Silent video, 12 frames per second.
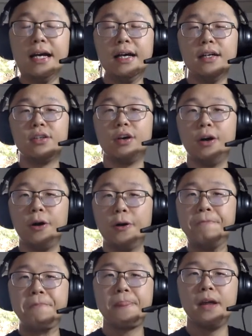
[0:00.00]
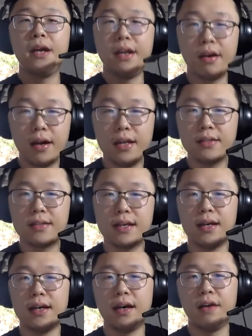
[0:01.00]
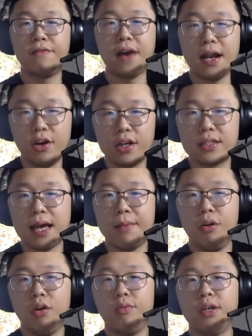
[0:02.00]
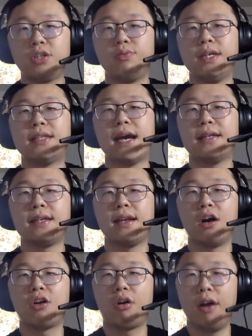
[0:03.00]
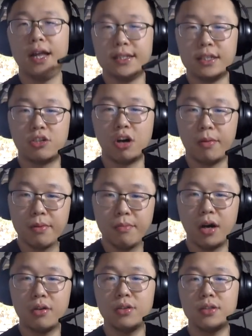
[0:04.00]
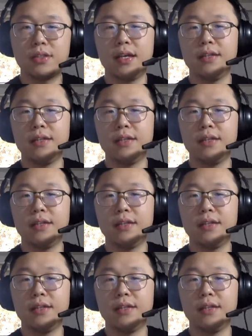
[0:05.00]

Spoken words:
So here is a final example, which we tested on correlated talking models.